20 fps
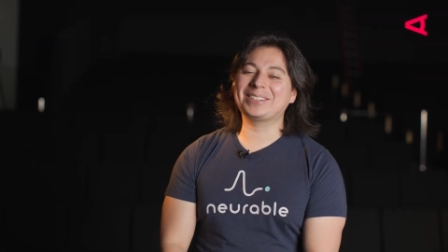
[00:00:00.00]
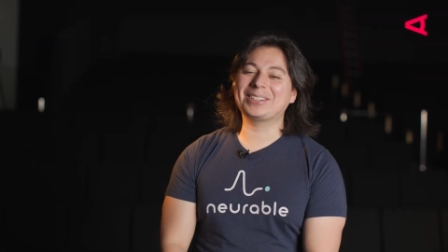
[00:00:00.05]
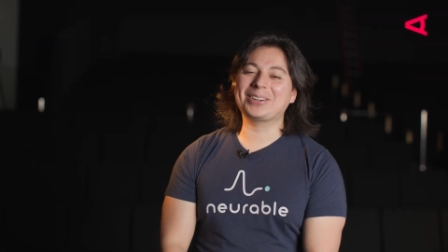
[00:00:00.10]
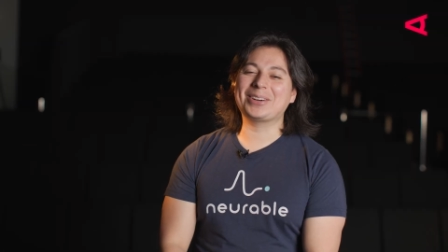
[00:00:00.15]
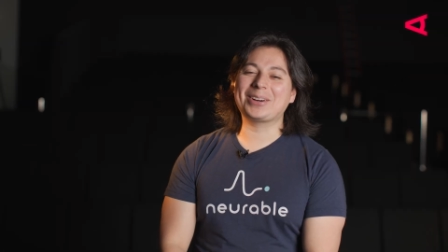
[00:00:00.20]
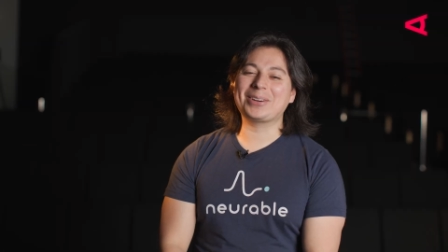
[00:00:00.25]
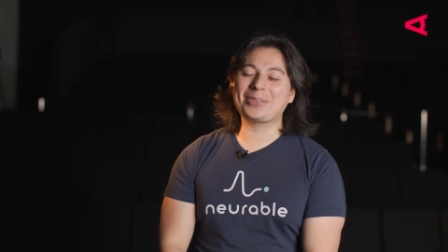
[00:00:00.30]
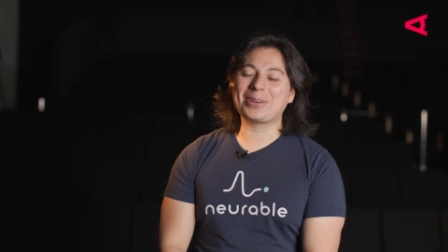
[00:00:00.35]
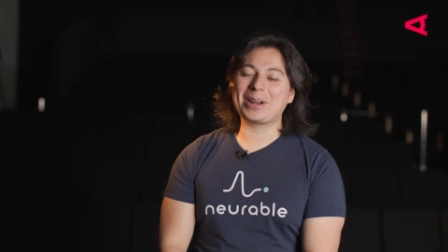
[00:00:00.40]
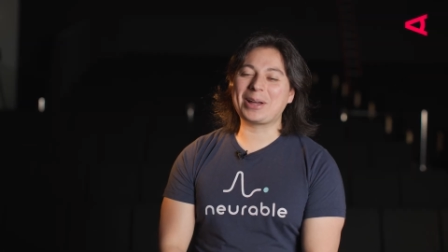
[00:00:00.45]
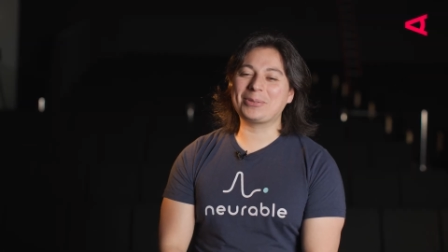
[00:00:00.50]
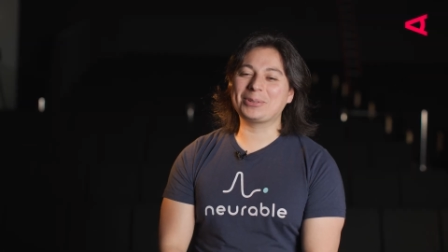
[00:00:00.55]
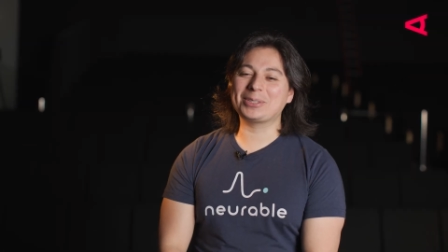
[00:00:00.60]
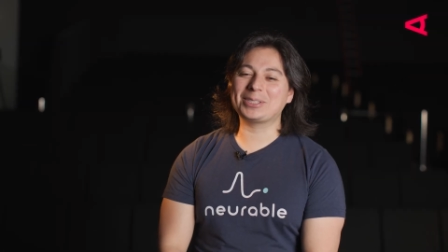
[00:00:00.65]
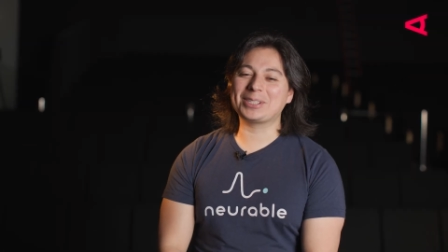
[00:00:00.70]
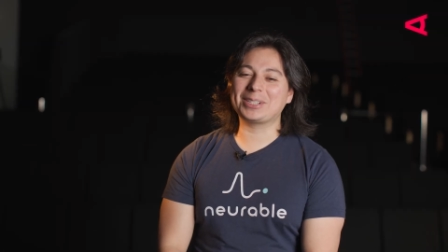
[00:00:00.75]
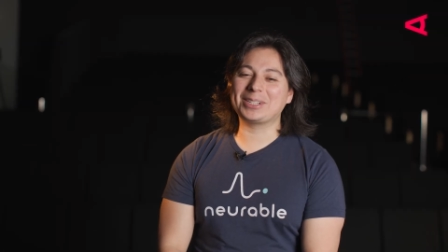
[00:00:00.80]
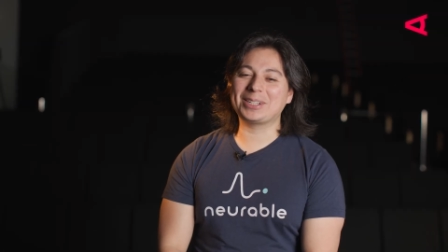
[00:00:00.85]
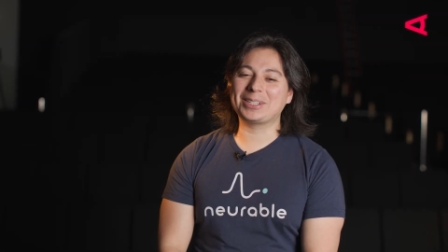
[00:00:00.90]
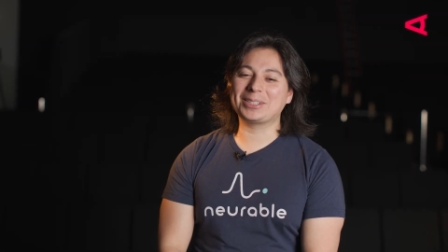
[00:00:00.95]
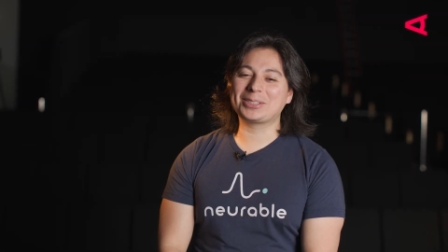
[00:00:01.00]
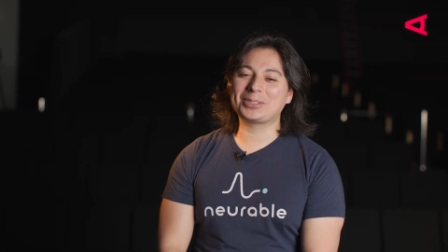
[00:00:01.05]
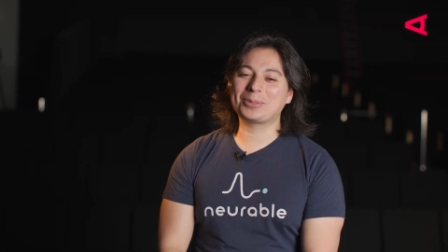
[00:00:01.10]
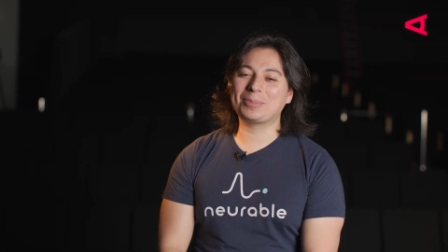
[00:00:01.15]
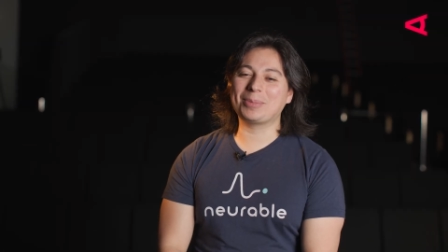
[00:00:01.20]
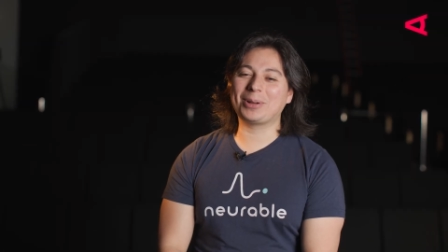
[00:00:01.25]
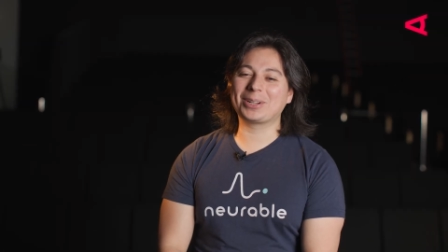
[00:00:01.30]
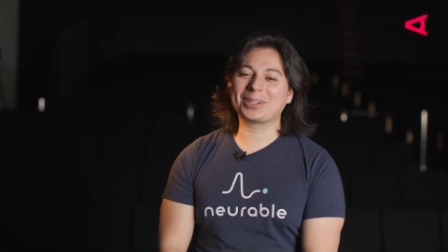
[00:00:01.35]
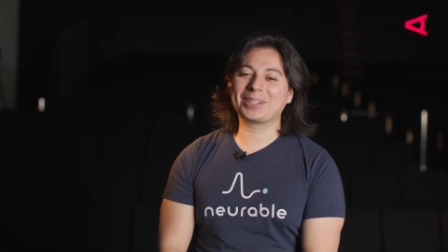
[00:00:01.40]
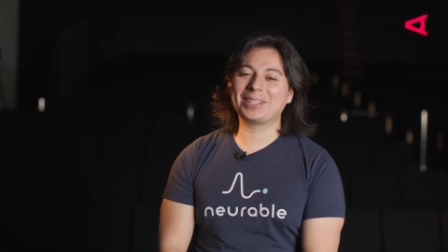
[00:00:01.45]
know, when I was a, a
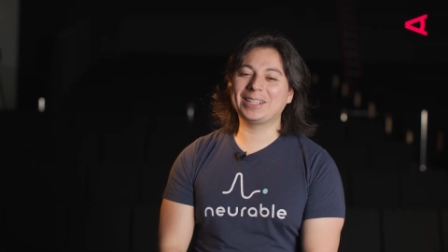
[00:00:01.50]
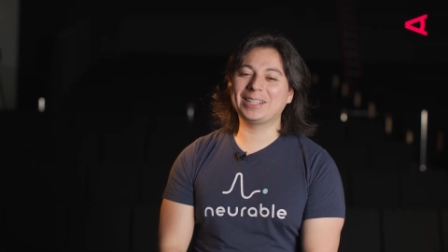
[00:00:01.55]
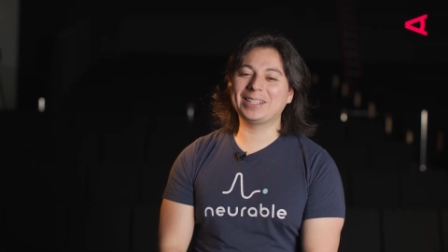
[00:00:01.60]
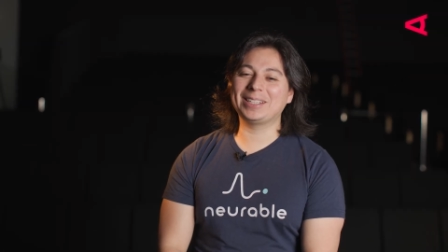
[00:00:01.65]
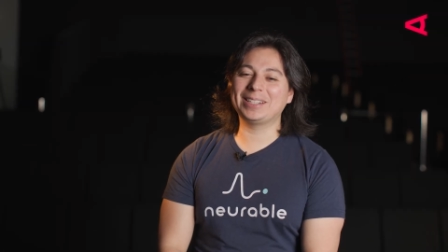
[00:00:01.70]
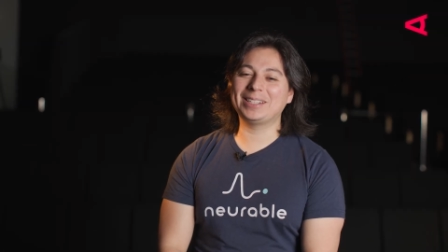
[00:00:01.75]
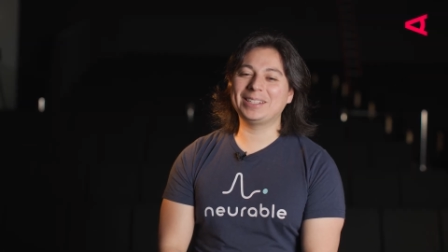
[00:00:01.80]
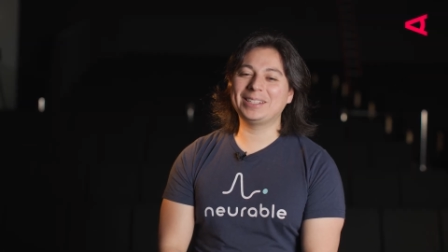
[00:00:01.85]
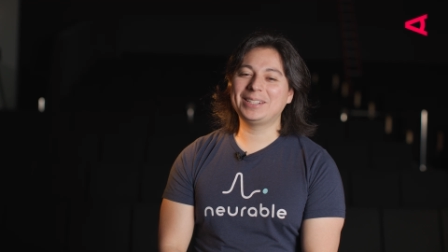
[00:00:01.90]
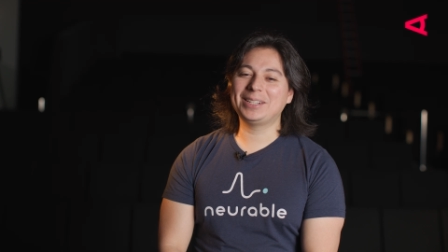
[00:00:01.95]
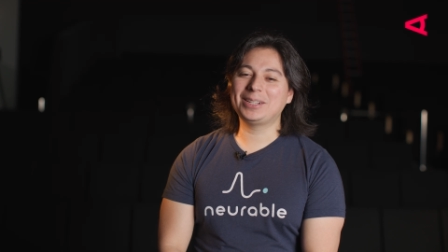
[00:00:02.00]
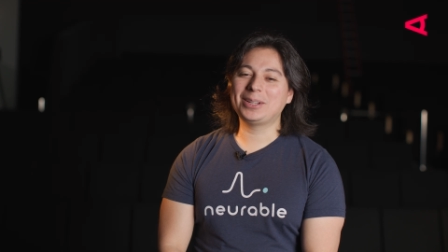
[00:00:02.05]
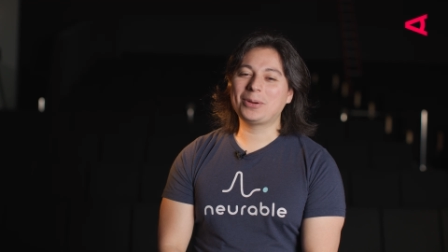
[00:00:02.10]
small kid,